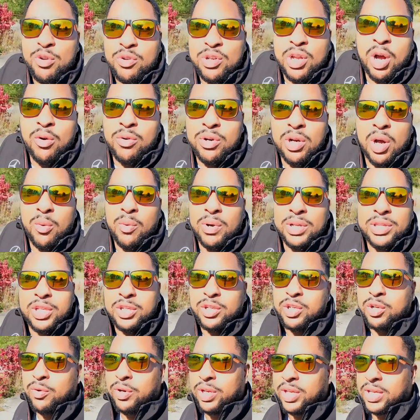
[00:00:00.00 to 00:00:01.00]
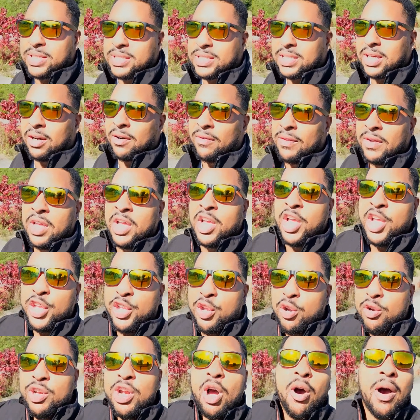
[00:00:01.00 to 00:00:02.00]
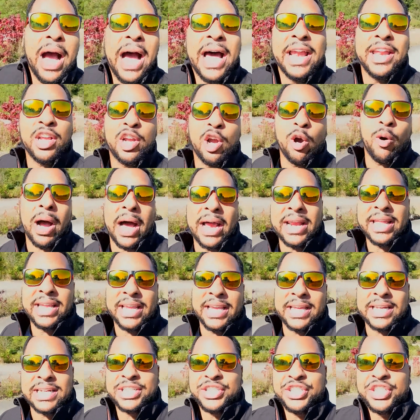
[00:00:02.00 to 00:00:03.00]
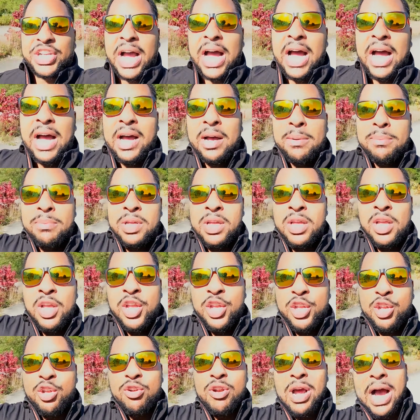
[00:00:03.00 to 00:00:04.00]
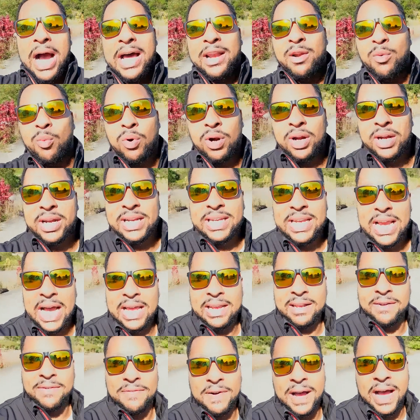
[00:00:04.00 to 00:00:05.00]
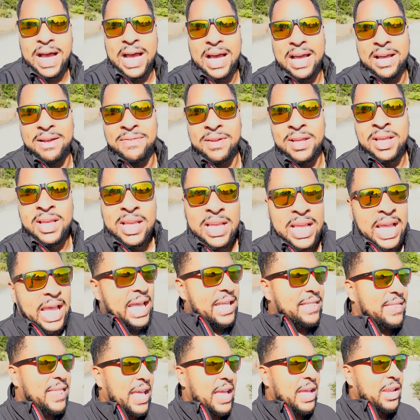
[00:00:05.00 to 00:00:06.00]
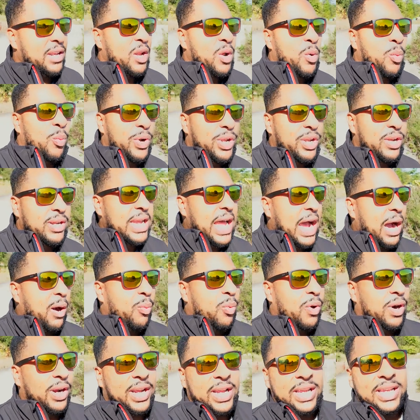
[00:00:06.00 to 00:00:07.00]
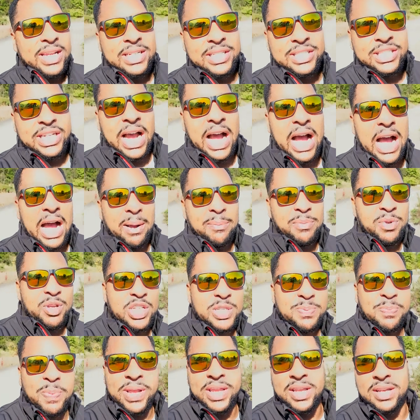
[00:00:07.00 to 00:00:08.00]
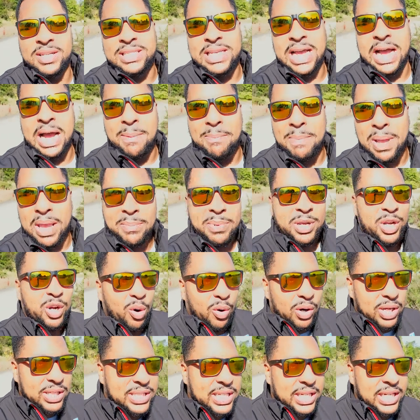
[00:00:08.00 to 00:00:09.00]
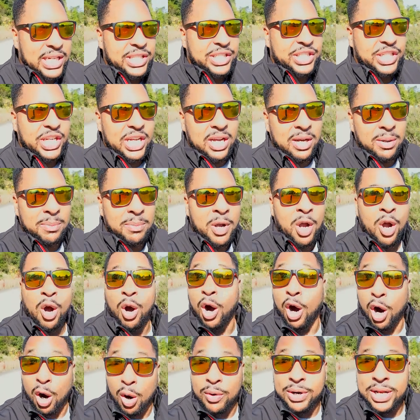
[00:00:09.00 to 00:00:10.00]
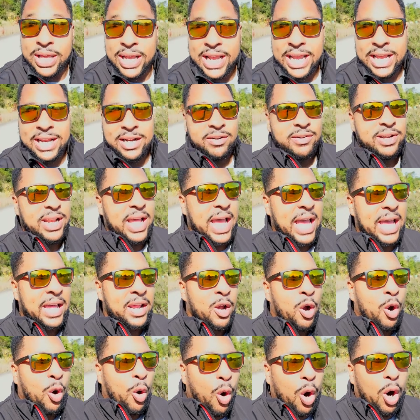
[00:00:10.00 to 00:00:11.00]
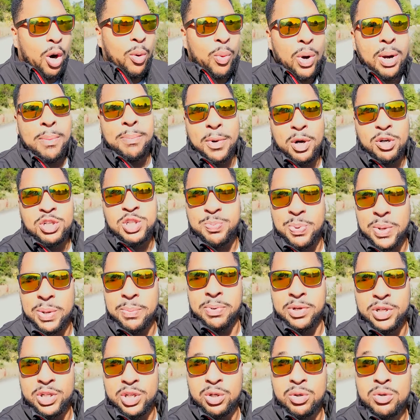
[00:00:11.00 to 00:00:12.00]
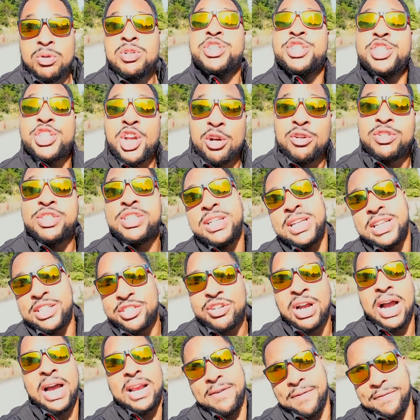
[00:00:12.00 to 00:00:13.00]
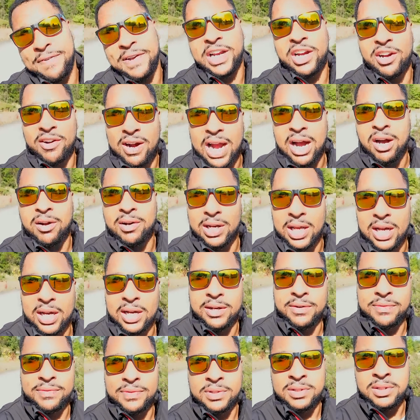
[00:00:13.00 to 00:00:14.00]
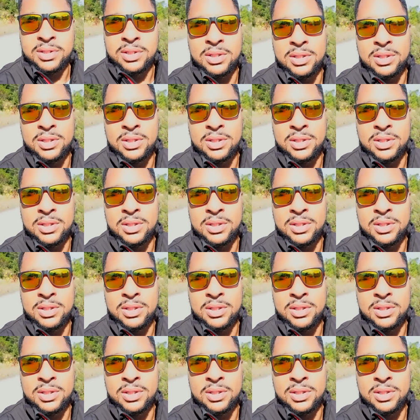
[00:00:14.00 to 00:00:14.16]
You don't know what to do with yourself. You know how to go out and get a job. You know how to work a 9-to-5. And then when you're not working your job, you spend your time maybe going to the gym or on the internet or what most people do, searching and trying to figure out love.